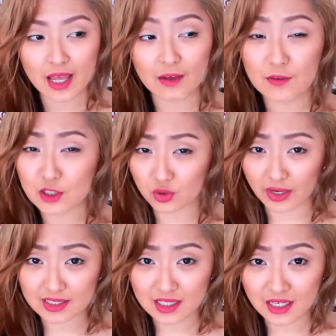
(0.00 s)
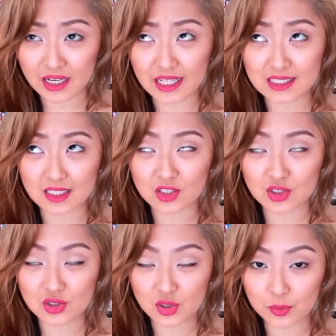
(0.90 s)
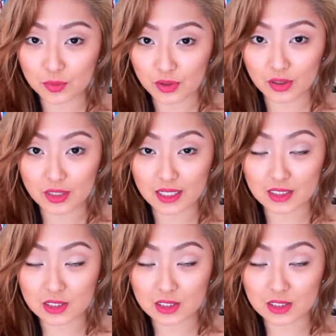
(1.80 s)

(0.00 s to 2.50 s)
For dry skin, it's super